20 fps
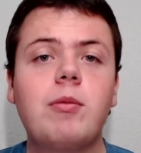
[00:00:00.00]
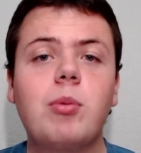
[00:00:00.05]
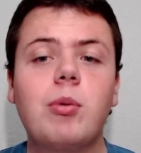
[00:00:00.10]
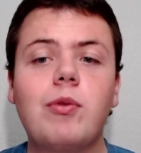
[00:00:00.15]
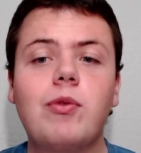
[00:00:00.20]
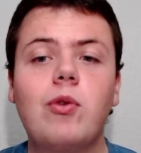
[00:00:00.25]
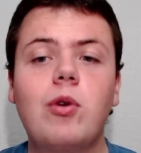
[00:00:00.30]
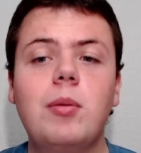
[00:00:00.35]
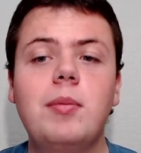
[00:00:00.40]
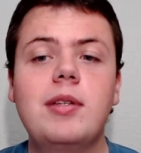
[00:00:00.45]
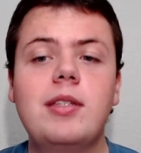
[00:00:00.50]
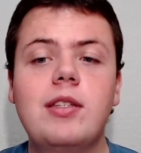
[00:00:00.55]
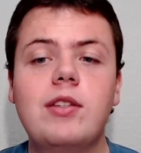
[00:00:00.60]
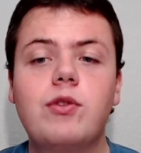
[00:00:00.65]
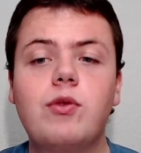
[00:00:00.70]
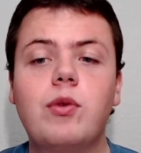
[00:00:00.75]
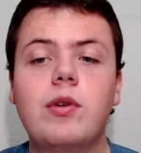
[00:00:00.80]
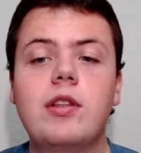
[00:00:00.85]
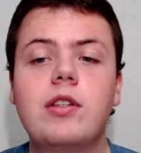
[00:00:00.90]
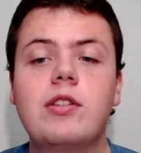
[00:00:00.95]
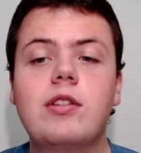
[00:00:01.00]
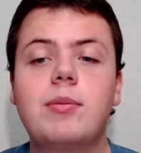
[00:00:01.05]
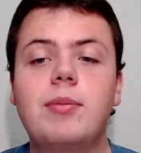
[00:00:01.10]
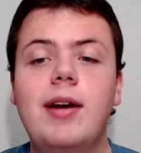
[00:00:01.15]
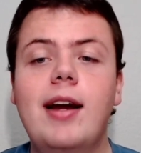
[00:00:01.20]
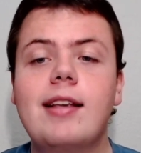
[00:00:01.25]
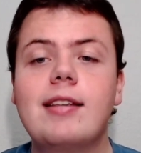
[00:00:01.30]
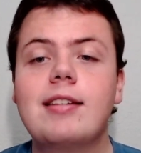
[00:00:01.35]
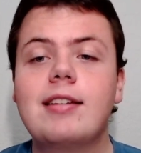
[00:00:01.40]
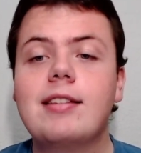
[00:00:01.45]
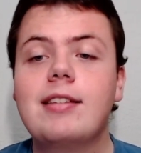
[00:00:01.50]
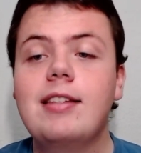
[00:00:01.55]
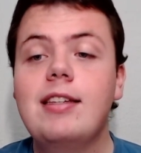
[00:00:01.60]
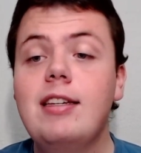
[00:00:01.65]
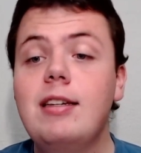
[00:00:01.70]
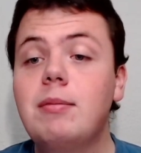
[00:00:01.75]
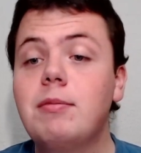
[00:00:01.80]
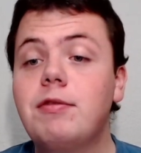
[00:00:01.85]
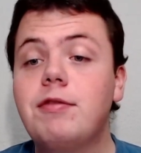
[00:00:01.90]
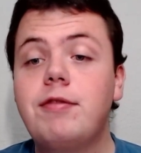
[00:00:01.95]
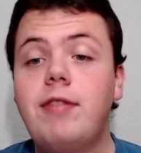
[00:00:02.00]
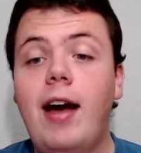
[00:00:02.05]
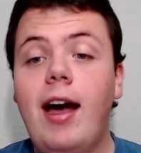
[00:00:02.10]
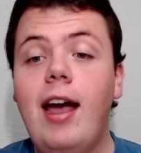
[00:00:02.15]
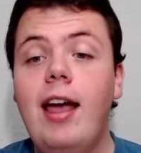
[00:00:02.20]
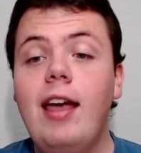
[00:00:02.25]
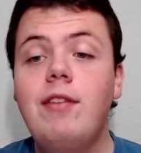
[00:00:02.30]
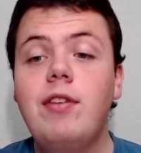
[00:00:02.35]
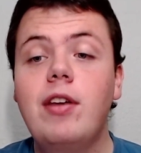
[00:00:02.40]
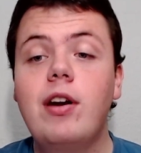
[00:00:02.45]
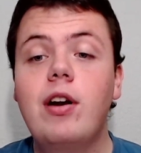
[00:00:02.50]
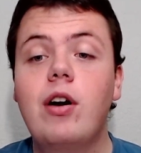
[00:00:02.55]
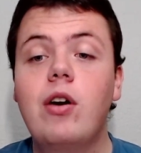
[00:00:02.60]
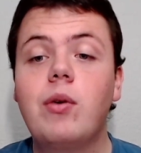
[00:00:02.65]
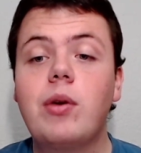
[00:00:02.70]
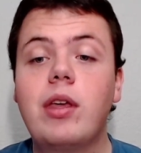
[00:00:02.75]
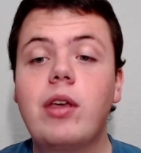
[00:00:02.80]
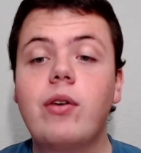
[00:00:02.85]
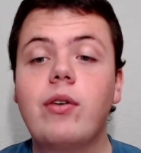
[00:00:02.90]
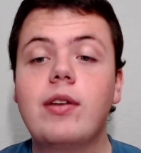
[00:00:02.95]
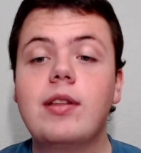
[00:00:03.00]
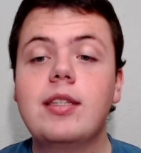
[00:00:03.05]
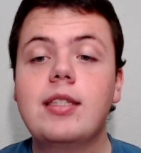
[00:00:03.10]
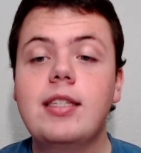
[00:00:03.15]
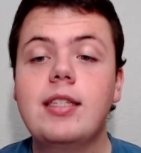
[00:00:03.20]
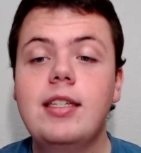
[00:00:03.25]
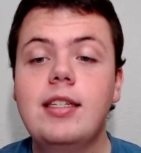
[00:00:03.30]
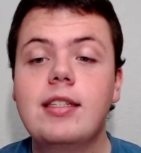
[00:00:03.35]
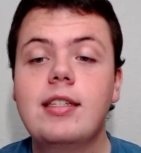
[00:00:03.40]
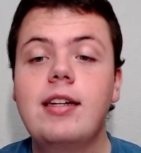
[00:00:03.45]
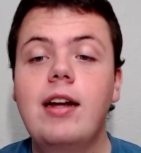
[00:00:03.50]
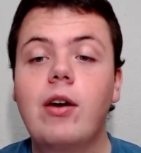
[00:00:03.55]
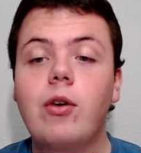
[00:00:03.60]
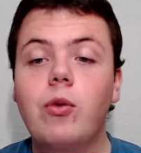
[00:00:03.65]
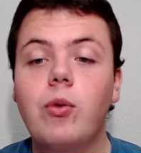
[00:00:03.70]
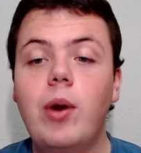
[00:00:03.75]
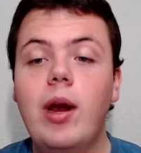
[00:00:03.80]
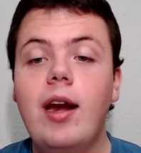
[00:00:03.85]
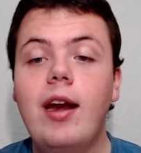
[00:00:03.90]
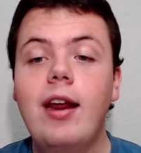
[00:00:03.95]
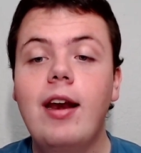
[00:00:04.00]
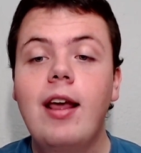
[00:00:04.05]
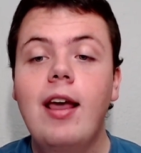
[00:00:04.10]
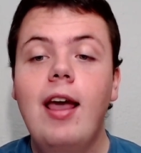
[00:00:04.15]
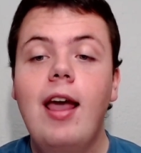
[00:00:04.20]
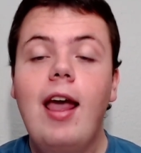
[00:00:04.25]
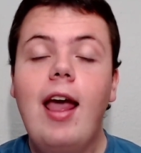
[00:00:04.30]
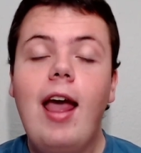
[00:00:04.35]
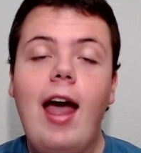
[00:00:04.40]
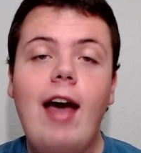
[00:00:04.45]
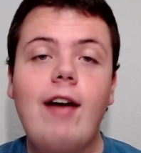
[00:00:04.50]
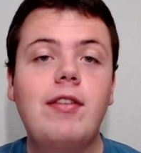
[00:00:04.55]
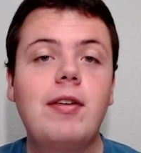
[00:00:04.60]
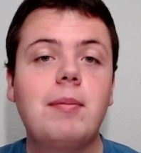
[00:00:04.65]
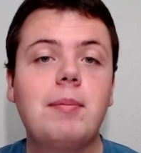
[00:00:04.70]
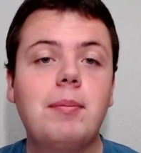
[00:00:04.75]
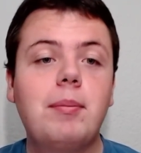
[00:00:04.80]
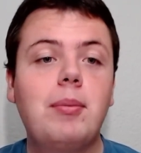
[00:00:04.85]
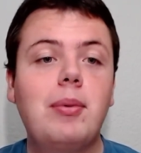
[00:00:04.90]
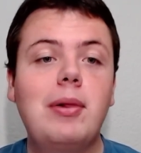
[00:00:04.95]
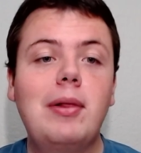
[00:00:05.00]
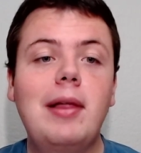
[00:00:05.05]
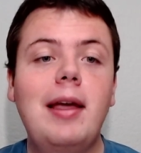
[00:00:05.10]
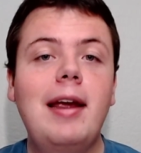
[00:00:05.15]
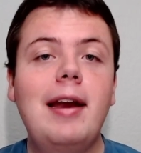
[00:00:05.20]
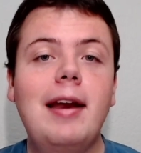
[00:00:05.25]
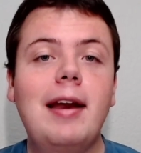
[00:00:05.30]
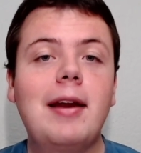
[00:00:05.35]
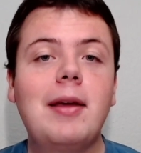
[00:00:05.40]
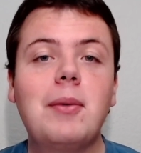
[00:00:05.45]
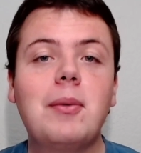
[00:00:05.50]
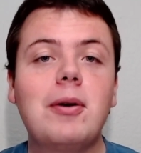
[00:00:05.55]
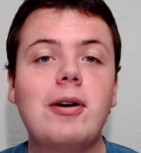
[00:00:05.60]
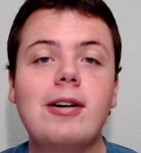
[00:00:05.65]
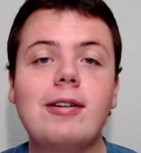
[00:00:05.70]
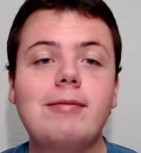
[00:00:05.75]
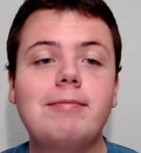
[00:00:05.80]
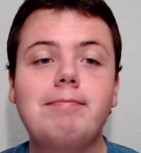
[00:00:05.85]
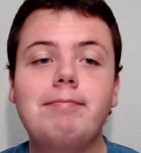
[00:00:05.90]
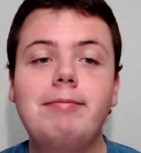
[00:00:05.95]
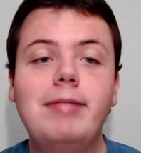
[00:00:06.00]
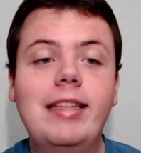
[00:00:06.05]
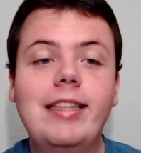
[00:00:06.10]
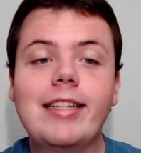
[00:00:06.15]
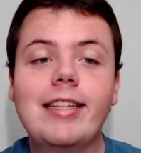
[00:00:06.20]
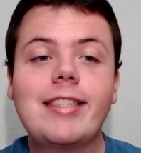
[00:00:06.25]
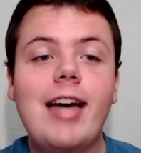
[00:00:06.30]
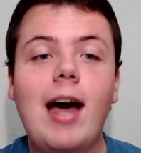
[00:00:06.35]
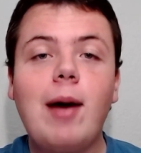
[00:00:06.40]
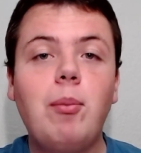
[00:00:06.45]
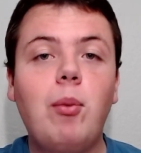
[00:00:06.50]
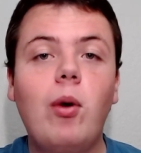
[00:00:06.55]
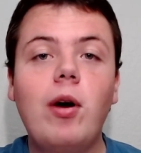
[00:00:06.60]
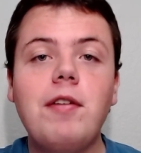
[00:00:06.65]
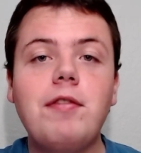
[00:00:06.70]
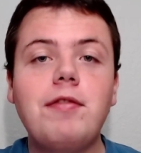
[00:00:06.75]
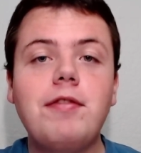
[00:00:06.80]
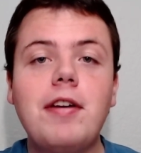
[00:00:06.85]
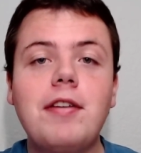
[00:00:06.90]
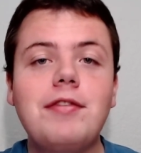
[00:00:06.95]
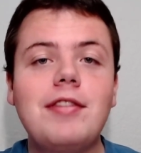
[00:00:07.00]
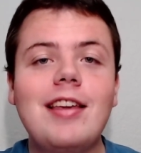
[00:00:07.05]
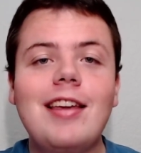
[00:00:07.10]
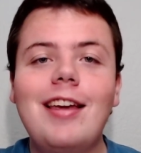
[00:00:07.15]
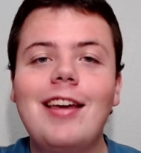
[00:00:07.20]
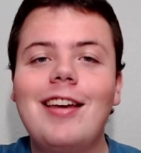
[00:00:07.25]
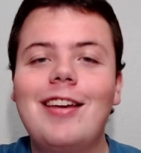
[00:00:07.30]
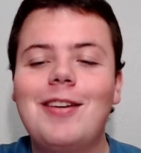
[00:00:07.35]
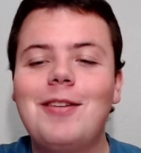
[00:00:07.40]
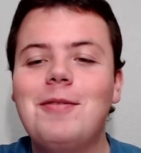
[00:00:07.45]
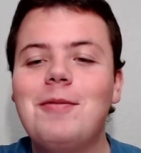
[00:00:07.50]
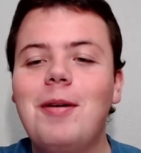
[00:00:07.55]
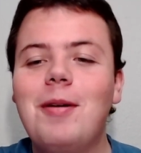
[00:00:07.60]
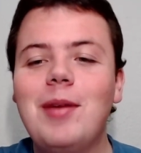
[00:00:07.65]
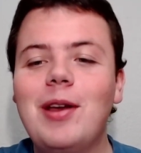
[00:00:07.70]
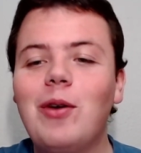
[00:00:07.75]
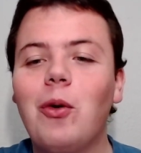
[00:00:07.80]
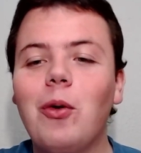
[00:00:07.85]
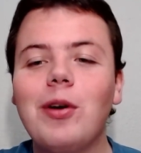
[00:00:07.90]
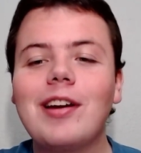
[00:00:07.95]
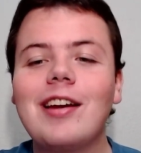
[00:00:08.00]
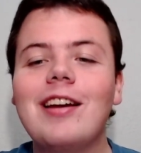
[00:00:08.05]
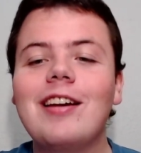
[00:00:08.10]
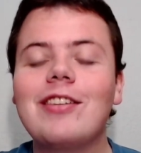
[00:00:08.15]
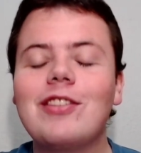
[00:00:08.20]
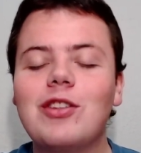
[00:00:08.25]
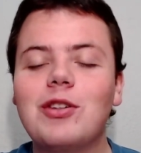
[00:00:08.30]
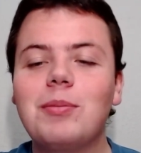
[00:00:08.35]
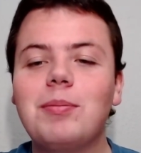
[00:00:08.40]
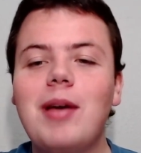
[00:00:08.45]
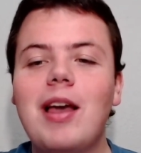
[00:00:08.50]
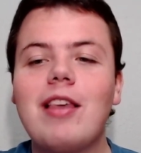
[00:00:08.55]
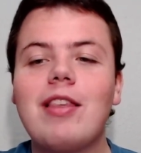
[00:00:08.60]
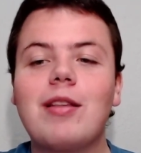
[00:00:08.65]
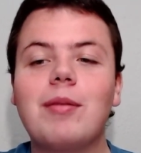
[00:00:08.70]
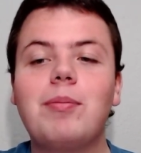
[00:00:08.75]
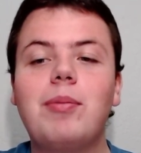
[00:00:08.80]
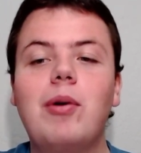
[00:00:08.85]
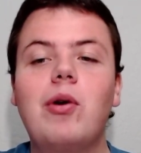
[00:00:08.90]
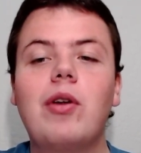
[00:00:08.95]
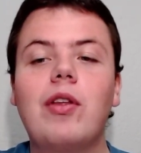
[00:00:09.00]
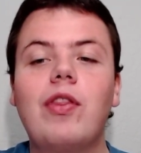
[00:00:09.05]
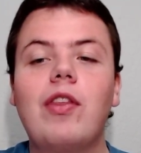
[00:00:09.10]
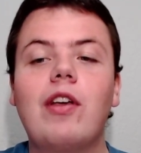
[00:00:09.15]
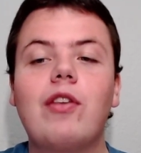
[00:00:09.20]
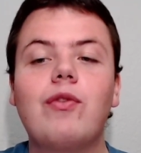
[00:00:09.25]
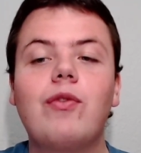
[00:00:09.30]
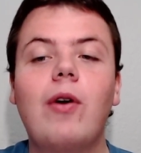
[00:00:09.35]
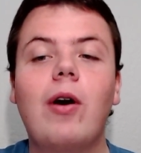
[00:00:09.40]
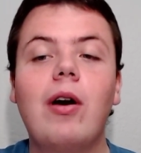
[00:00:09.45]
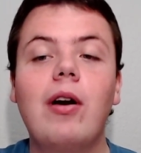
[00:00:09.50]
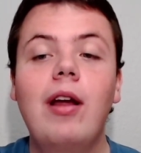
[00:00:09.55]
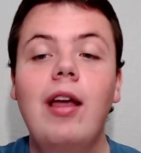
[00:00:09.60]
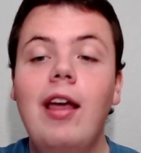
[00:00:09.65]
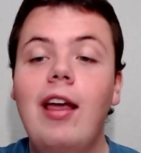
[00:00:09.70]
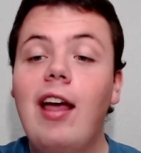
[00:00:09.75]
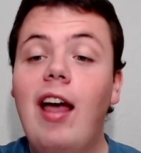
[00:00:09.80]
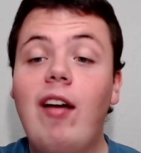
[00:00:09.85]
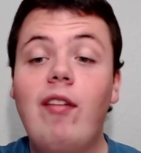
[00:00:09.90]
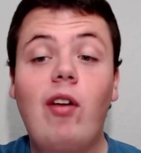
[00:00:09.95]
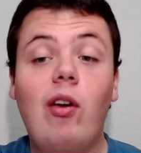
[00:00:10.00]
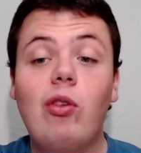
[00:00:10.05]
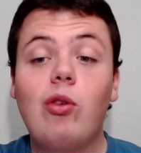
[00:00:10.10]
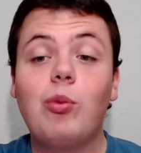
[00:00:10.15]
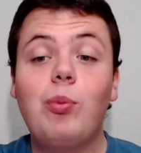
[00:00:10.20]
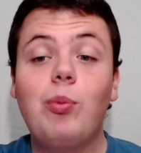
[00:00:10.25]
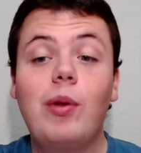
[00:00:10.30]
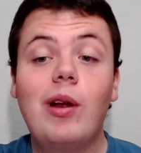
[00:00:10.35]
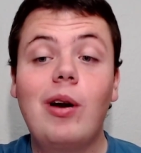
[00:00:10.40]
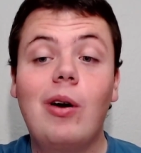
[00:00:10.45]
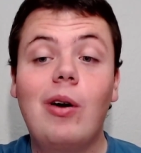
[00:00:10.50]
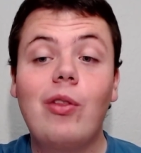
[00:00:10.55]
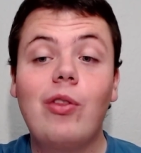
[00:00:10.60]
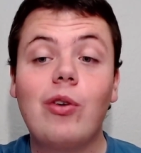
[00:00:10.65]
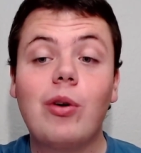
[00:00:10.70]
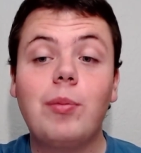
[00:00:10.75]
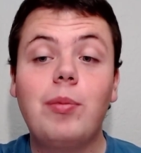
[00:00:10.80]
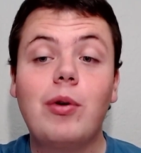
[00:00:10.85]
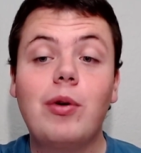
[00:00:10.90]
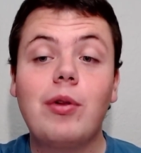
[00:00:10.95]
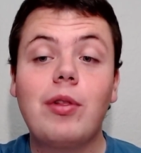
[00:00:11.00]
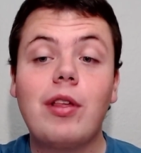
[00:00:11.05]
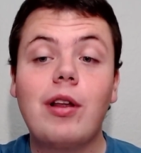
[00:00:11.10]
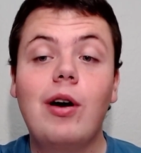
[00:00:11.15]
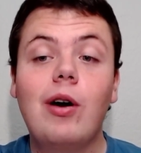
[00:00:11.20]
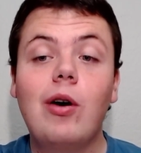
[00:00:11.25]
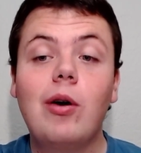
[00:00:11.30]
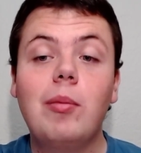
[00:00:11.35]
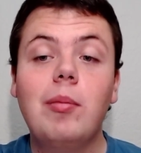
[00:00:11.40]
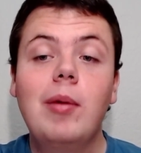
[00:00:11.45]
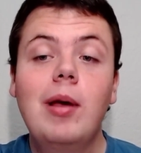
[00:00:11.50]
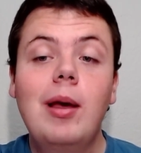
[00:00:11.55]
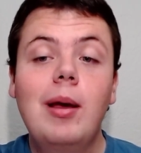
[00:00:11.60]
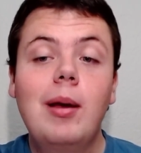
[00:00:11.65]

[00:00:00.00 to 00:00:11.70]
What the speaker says: performances for this Nebraska team. 5-0 here on the season. Now, granted, haven't played anyone in the top 150. I mean, Oregon is their best opponent thus far. Have also played all their opponents at home,